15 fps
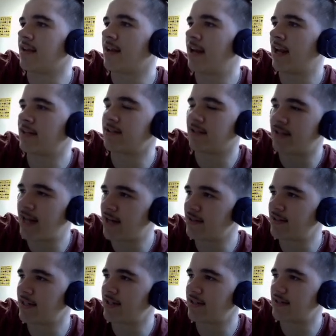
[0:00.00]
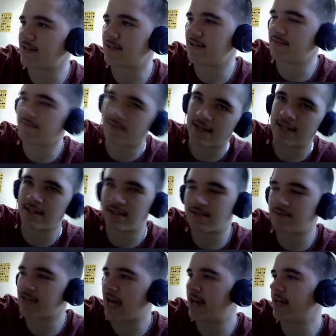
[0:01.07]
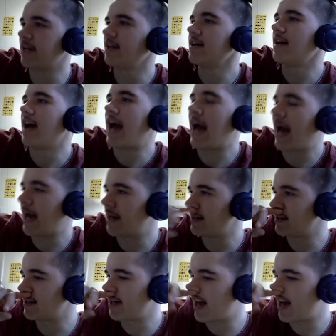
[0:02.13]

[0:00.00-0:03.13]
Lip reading: lexical analysis is scanning, and